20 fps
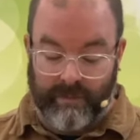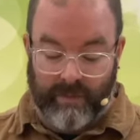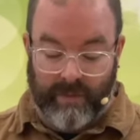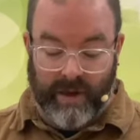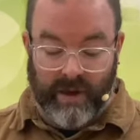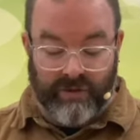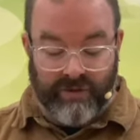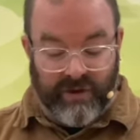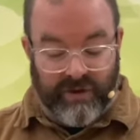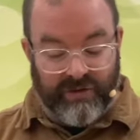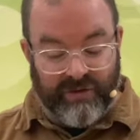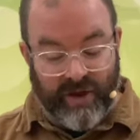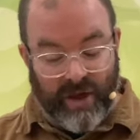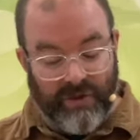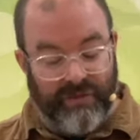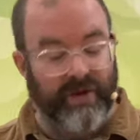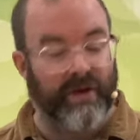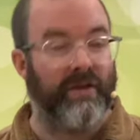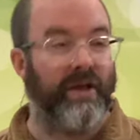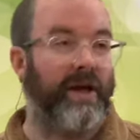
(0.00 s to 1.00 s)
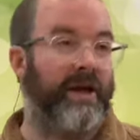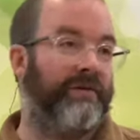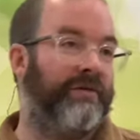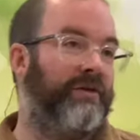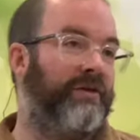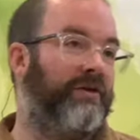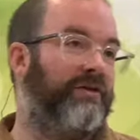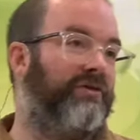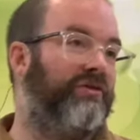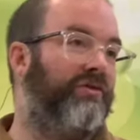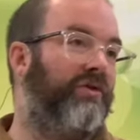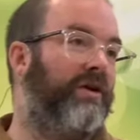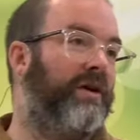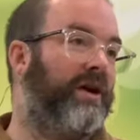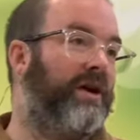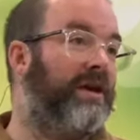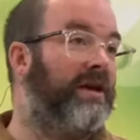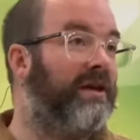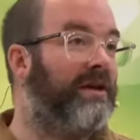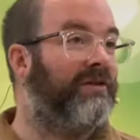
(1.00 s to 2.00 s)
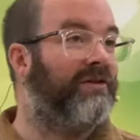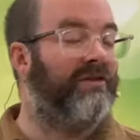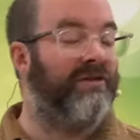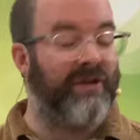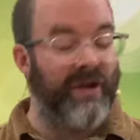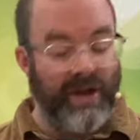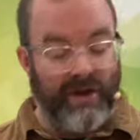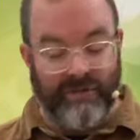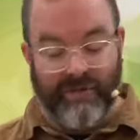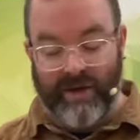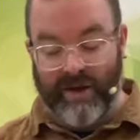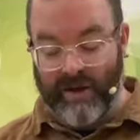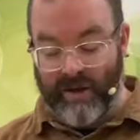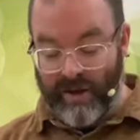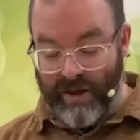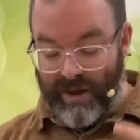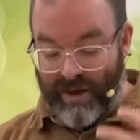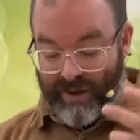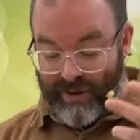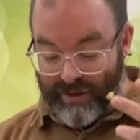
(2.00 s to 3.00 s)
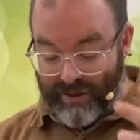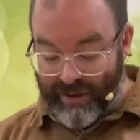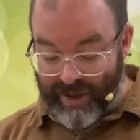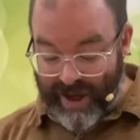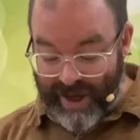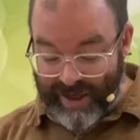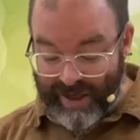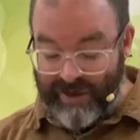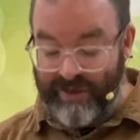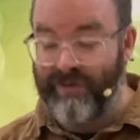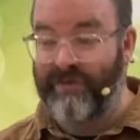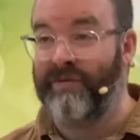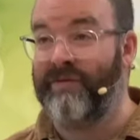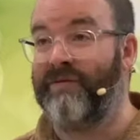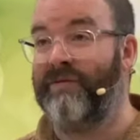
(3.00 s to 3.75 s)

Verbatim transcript: Is he saving life or destroying it? He is saving life.